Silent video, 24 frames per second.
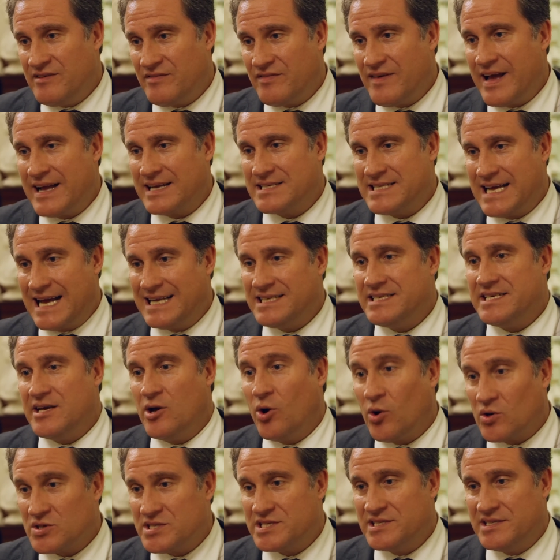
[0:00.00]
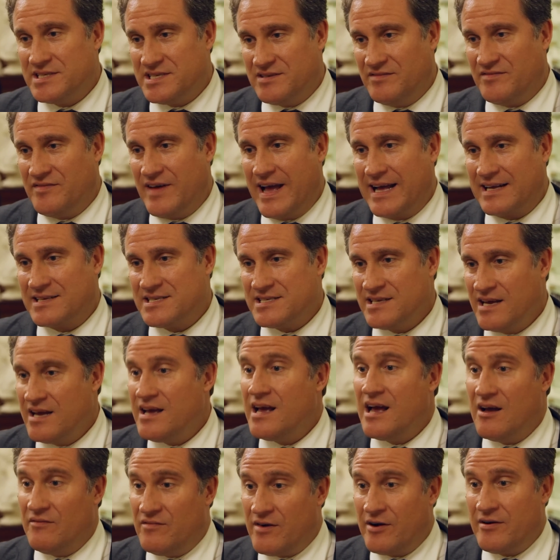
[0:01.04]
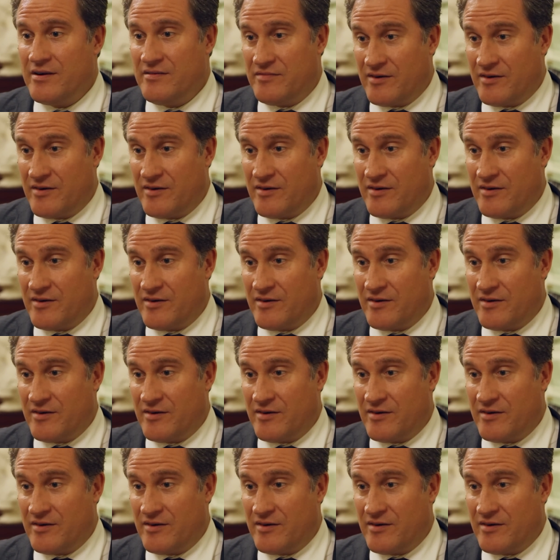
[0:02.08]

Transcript: effects, antioxidant effects, are very,